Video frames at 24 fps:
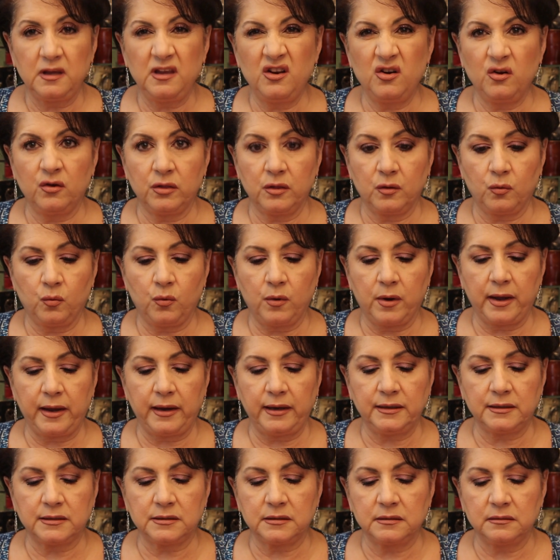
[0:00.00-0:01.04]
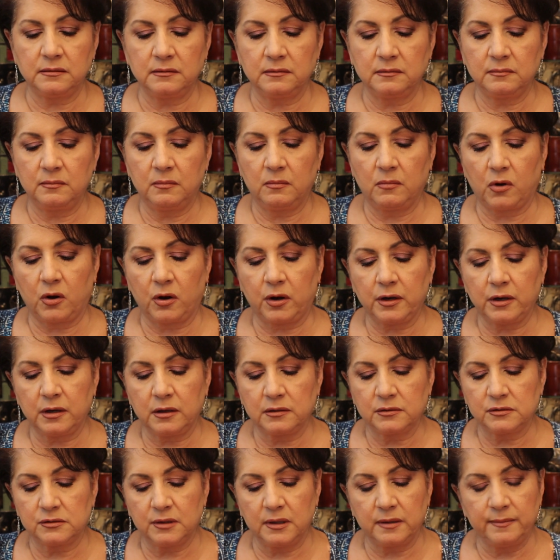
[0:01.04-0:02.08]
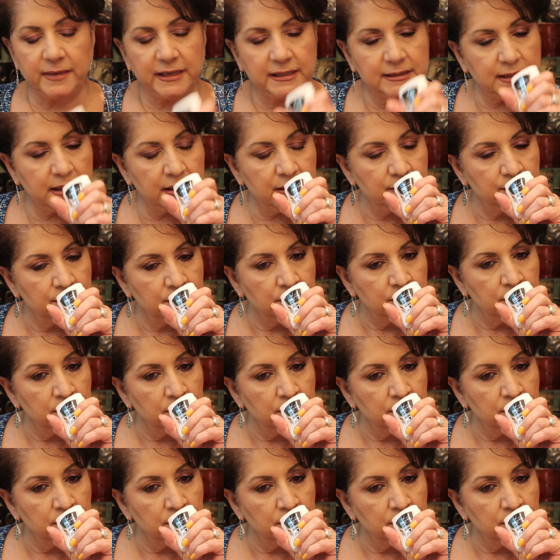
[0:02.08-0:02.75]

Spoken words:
know, the white mark. So let me see.